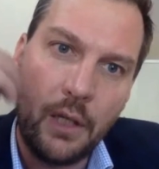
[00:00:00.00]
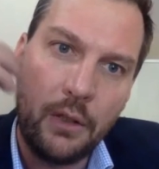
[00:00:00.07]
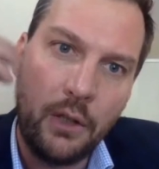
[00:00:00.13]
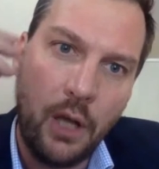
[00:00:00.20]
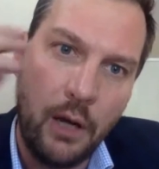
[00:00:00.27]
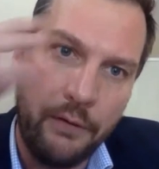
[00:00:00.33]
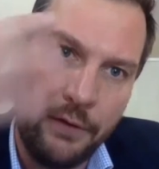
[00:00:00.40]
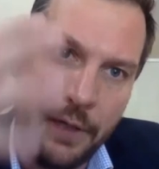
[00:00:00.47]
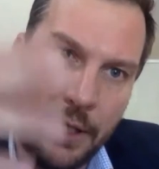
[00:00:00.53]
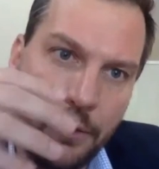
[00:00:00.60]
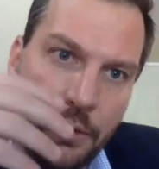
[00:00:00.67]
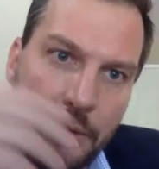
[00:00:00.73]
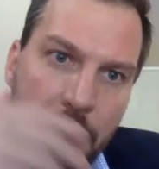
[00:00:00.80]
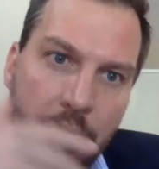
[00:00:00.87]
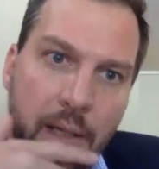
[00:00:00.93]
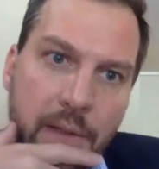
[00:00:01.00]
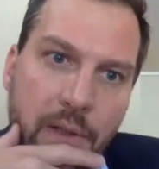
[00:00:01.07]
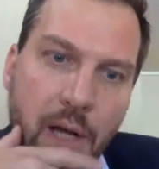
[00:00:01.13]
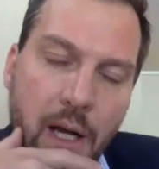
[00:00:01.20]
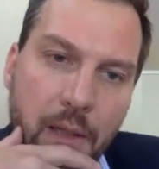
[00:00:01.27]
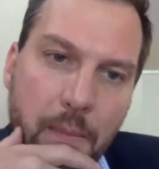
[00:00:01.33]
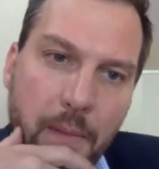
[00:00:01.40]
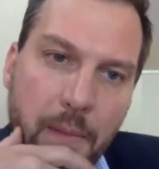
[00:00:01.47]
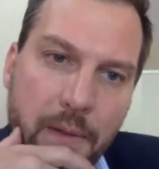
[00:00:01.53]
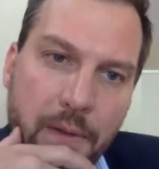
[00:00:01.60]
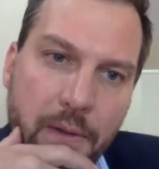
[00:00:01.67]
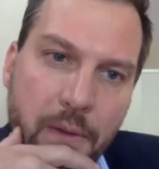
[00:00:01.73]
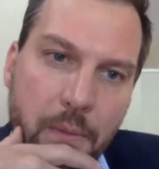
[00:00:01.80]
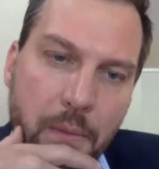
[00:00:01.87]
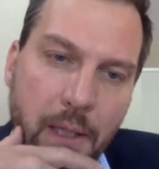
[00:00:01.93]
confidential
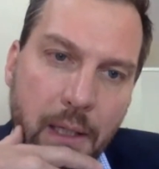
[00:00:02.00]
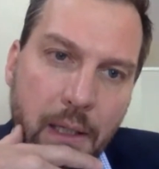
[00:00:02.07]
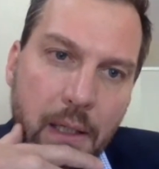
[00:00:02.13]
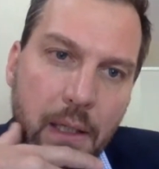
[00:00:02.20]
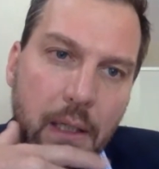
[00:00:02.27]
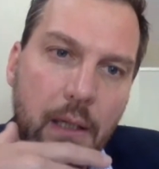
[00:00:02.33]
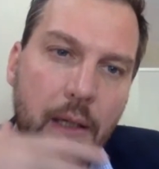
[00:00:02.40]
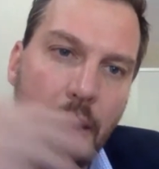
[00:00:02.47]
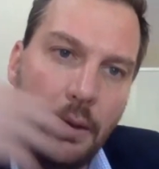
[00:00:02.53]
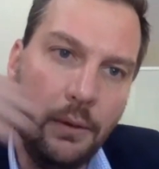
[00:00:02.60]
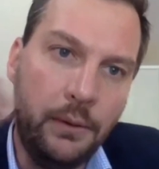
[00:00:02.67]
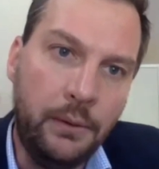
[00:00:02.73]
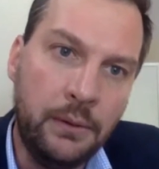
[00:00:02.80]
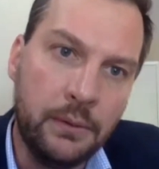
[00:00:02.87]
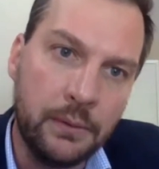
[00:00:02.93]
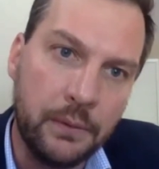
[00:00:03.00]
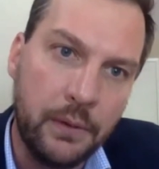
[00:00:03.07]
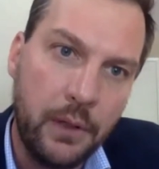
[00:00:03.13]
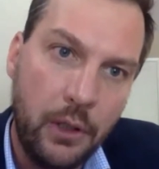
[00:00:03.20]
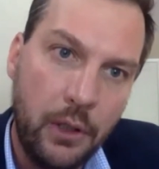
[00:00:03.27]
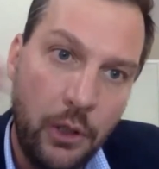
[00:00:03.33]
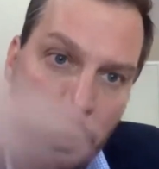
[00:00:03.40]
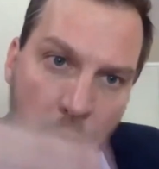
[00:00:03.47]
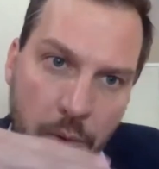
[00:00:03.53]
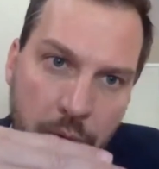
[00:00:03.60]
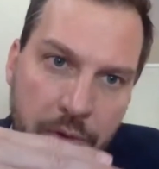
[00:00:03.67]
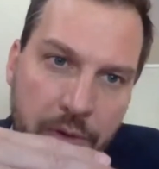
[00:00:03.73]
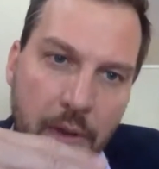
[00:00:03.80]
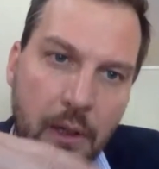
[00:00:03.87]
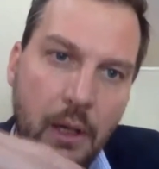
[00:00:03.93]
documents to be
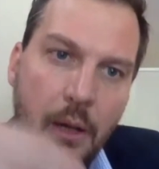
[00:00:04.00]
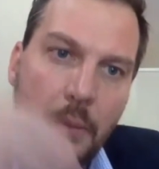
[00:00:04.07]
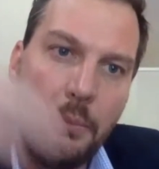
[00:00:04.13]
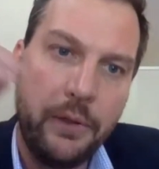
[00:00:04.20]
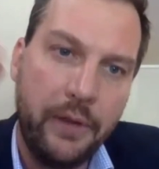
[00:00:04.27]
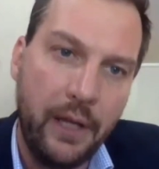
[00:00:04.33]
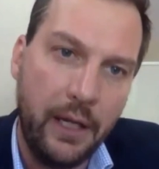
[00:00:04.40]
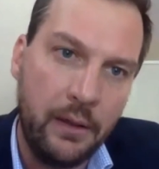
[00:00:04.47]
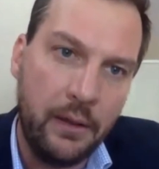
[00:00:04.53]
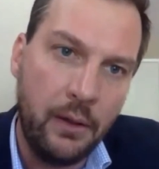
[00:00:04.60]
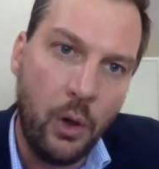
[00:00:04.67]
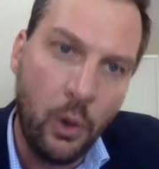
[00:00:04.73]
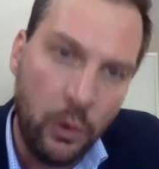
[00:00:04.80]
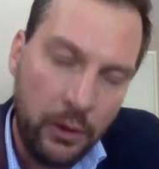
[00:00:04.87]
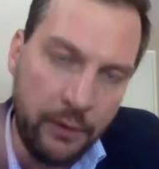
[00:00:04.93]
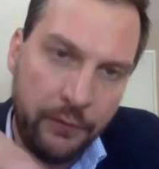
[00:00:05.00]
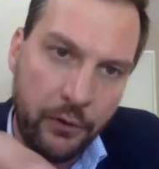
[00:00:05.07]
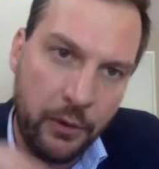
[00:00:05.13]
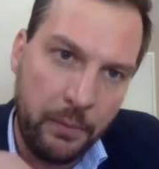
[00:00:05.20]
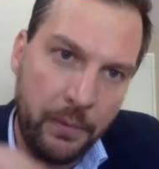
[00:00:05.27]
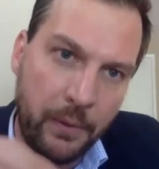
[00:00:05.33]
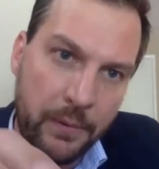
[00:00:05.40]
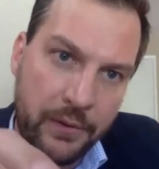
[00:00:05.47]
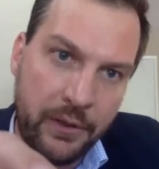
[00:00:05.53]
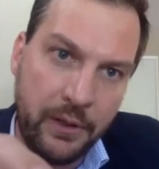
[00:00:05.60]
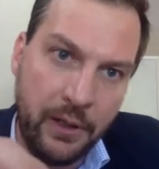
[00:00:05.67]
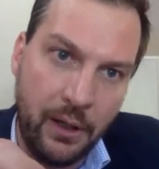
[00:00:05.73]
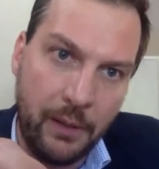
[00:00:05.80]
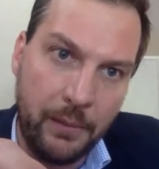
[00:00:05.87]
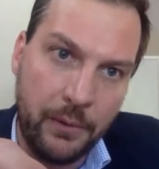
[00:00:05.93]
used, but then only for the purpose in
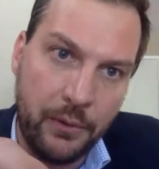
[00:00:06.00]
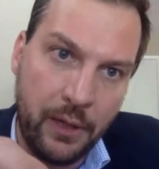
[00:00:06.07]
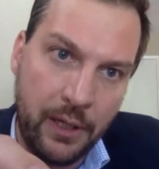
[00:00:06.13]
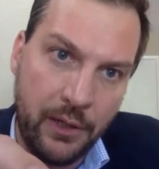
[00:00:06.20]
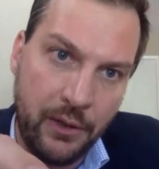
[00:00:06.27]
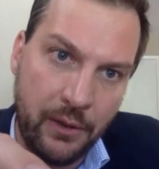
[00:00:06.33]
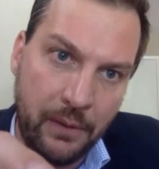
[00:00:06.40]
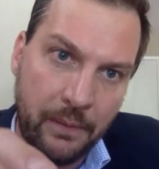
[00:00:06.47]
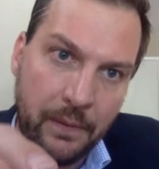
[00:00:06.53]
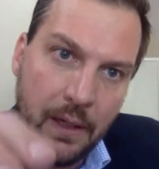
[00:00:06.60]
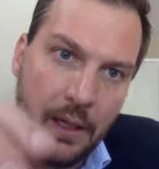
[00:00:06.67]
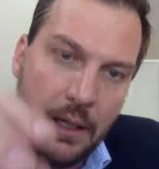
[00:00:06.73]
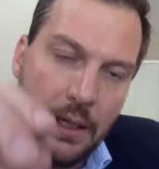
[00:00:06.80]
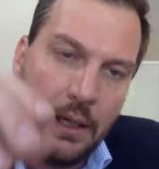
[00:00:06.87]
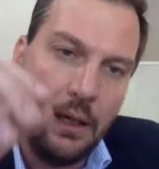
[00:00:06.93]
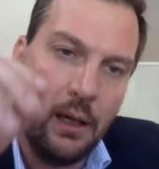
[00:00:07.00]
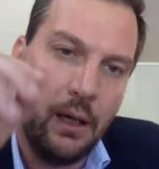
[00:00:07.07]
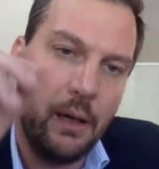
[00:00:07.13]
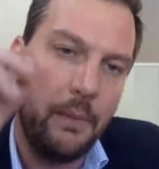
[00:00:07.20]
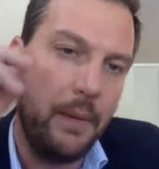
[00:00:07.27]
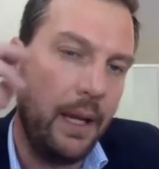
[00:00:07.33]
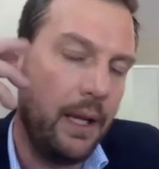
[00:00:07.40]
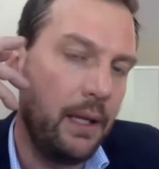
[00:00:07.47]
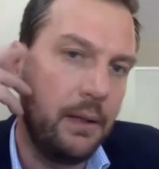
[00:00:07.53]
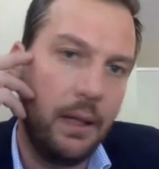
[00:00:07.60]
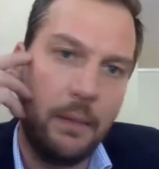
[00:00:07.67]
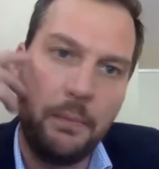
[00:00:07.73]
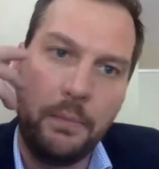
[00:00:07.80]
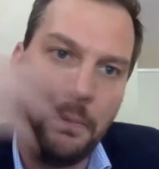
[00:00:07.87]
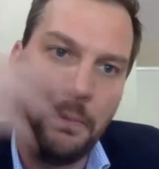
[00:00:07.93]
the arbitration.
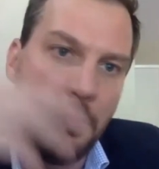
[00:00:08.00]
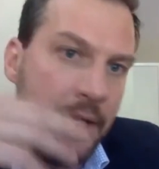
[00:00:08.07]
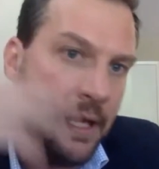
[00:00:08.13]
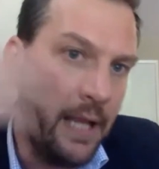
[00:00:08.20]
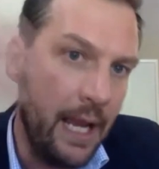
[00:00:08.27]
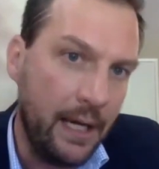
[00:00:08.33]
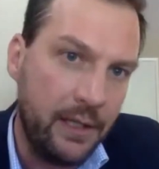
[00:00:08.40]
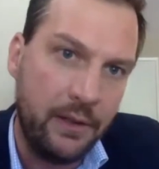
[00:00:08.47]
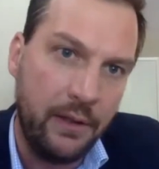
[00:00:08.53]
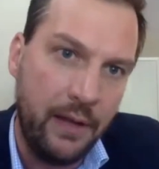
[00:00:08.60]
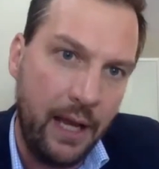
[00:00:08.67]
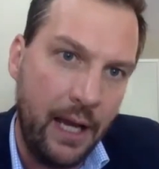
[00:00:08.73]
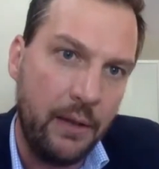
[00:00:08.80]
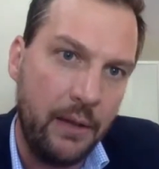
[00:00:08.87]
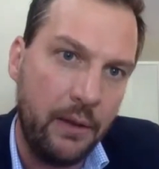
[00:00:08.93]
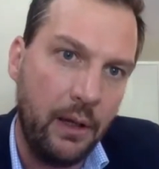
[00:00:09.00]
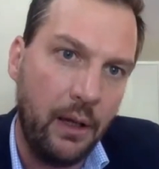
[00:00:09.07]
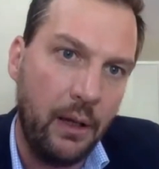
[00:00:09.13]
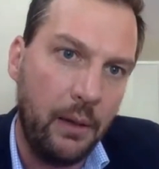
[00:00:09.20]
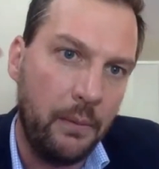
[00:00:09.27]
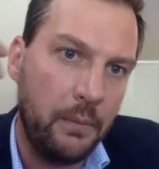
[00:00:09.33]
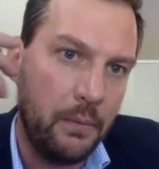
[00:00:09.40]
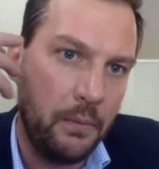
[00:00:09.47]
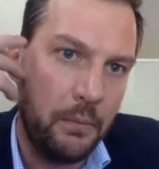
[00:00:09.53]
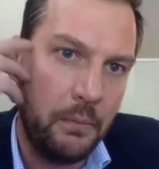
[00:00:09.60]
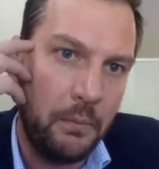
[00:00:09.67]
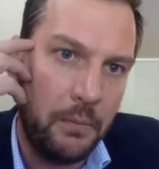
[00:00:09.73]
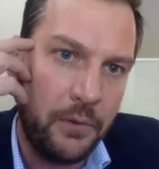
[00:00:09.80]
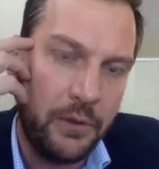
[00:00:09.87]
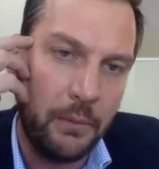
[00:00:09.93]
And next to that,
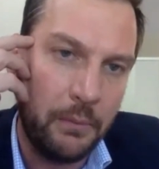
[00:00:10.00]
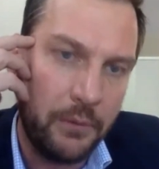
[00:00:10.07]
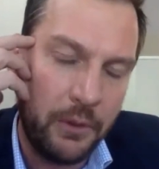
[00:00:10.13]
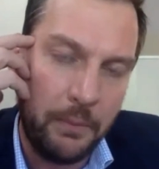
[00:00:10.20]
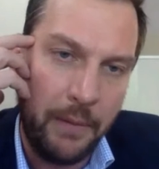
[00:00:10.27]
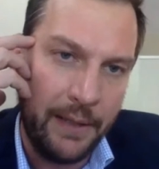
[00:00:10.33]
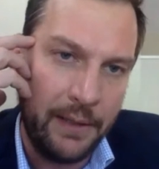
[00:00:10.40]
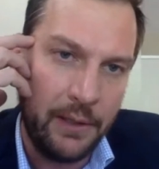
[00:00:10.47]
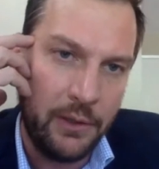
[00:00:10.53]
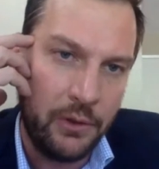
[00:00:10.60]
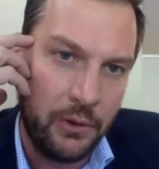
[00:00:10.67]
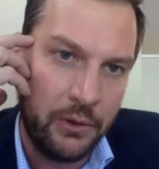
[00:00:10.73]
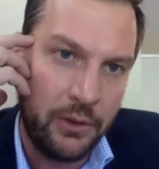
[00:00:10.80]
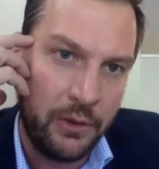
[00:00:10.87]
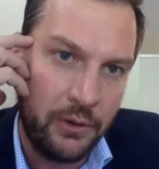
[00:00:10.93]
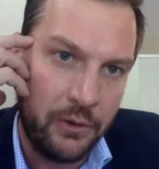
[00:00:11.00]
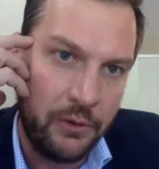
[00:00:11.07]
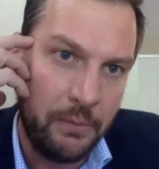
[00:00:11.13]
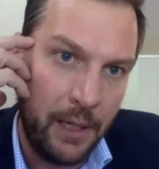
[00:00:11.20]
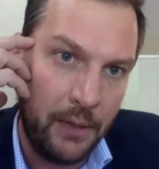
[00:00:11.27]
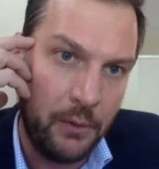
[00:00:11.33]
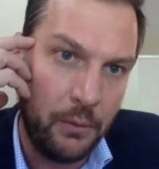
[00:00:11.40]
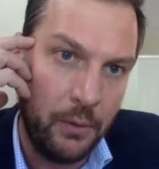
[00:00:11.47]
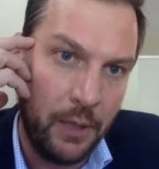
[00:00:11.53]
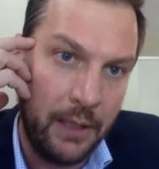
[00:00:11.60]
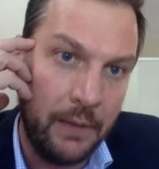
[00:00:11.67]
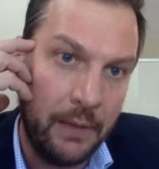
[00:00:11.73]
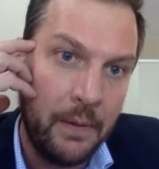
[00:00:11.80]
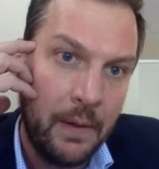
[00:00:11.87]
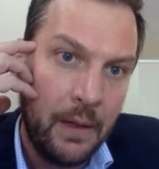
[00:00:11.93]
some practitioners such as Michael
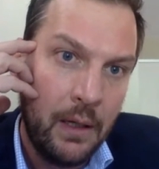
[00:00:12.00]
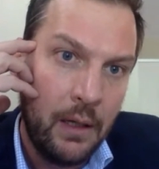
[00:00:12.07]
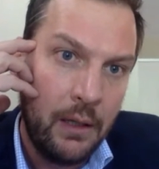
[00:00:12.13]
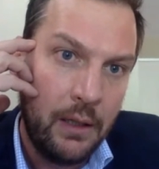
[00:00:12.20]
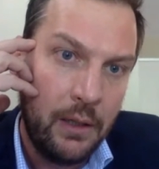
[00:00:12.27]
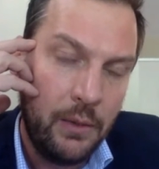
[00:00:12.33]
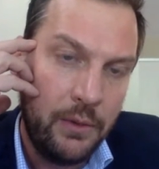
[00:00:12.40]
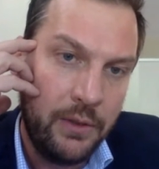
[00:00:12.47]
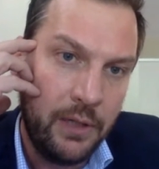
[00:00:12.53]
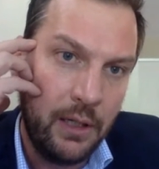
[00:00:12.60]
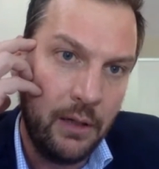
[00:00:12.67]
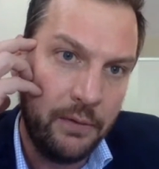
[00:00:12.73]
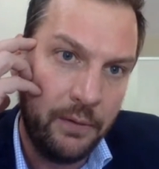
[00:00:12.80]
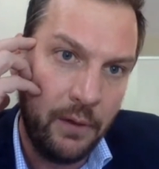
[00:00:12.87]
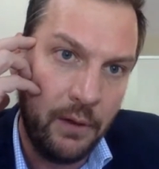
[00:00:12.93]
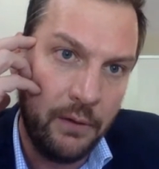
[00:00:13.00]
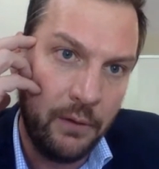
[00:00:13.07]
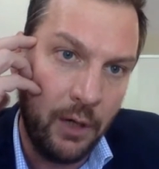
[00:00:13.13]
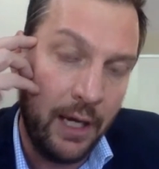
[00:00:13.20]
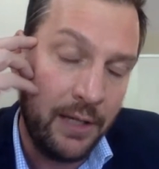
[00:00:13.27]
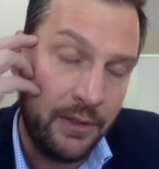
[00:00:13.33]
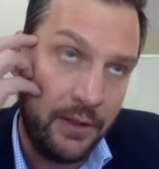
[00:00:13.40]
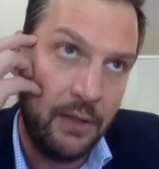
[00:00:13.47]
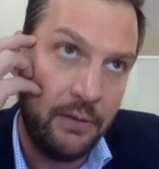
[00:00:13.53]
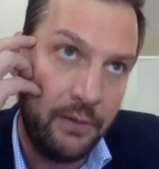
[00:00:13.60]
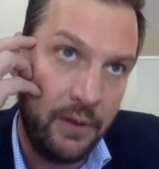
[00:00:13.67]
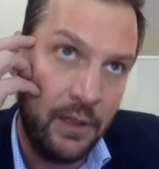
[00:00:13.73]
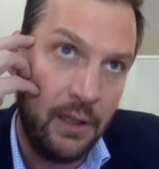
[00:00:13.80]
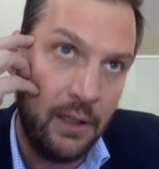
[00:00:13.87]
Lang, QC or SE of